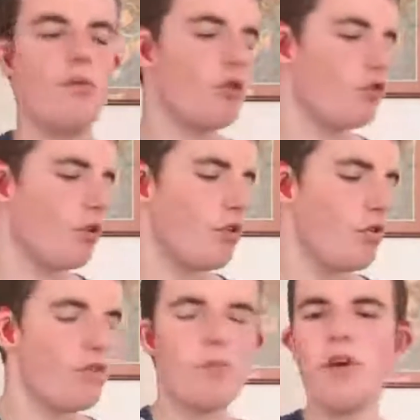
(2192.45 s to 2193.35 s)
I'm not sure whether it
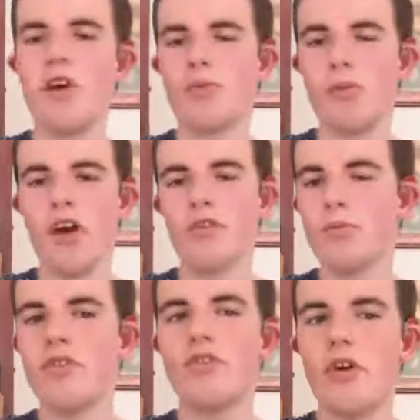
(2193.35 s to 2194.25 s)
was the pig's plans
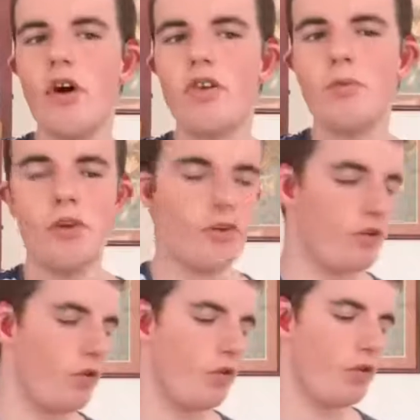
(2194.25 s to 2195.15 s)
from the start to be
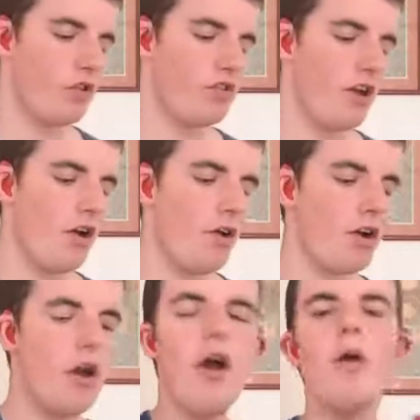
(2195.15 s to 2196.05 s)
so
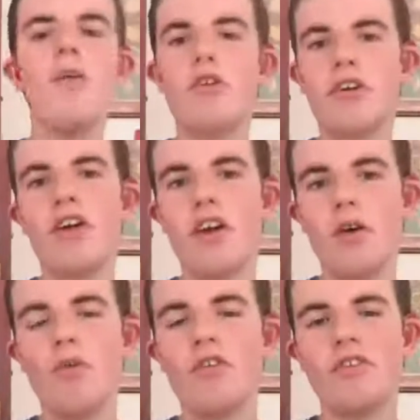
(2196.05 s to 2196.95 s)
authoritarian, but it clearly
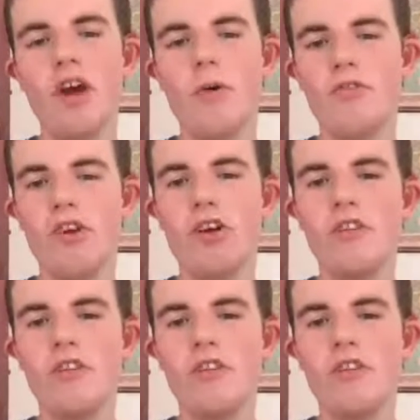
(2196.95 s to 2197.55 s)
was damaging.